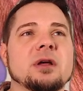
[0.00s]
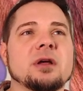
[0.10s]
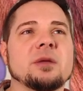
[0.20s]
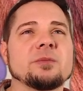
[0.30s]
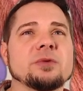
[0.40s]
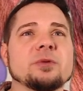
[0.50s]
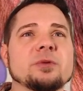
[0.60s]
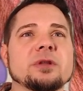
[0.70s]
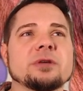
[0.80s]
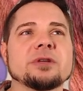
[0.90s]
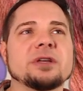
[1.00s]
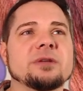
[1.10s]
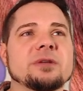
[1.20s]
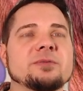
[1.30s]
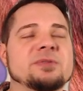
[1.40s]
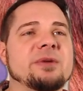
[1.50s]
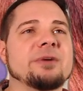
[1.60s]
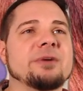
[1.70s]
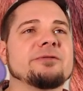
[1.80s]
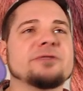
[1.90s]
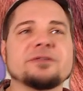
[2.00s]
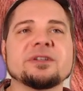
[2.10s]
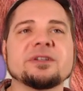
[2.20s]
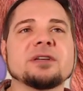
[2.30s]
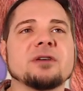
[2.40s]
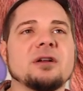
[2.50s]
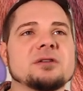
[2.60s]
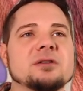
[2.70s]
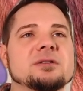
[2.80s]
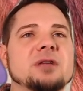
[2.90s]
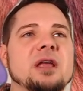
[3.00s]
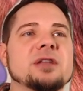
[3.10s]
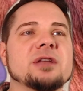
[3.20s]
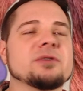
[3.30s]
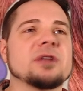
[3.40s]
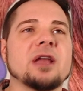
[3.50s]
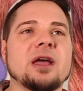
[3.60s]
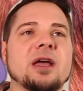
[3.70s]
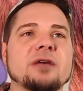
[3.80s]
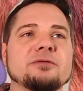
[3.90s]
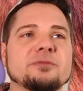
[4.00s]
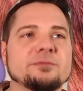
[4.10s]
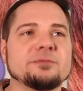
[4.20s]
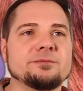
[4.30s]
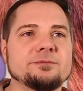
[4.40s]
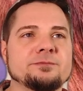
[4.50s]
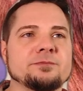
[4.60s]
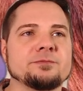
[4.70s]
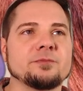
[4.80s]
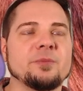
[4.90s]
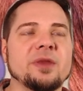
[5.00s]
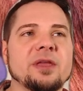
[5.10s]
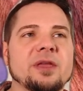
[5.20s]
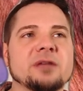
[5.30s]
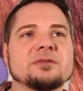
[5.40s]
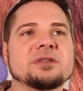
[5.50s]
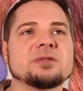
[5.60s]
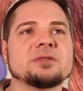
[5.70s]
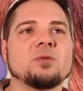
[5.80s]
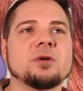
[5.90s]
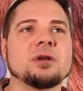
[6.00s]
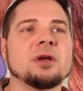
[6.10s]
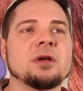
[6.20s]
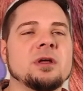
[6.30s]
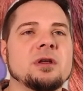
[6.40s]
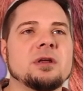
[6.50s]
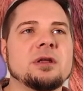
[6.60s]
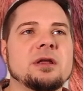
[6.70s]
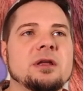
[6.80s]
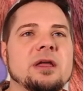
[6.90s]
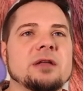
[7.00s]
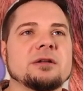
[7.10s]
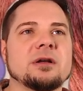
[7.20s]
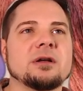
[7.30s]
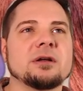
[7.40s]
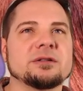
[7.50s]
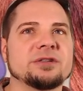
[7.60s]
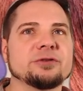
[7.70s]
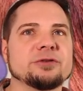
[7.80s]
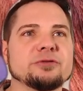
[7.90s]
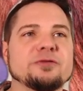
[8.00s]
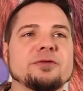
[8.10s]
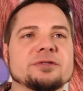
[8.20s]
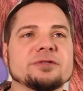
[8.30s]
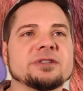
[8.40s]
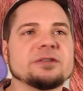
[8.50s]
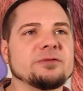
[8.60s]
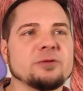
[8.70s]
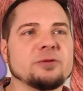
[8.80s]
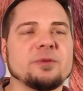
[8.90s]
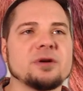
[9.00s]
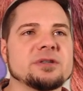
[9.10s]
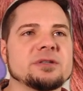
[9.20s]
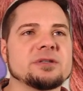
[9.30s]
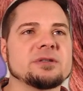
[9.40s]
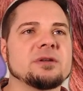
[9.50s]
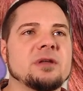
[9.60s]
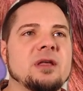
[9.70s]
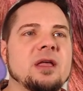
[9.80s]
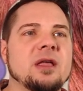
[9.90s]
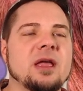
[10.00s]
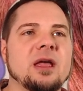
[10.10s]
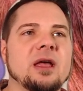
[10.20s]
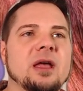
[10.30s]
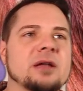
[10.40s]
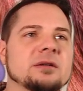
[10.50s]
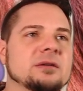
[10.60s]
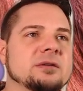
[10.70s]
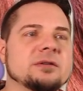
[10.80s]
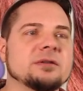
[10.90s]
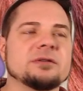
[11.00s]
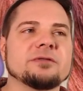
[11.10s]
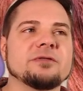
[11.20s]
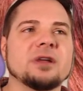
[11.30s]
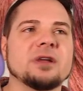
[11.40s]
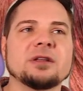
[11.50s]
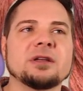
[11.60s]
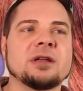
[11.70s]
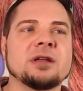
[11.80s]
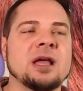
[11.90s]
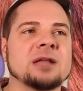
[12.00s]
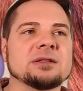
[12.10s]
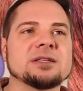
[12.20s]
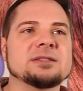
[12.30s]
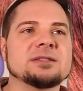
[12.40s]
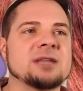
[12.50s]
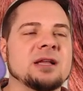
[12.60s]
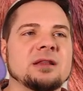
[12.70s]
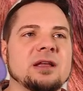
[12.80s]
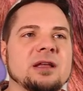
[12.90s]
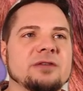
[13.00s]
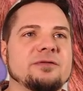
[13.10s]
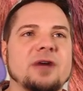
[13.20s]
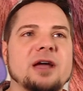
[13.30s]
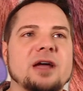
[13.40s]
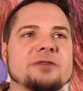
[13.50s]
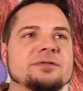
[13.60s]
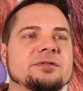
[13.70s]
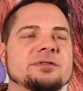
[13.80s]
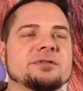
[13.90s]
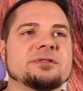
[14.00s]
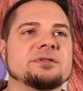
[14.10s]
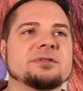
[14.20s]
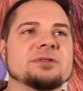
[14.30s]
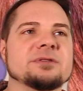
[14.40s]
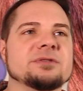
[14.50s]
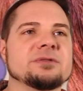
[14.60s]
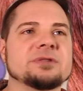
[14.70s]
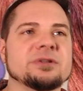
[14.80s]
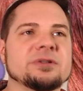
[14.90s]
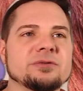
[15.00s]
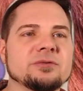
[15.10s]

you really only need to spend about $15, and you can have by the end of season one 2 full T4 marches, and Ballin at least at like 5222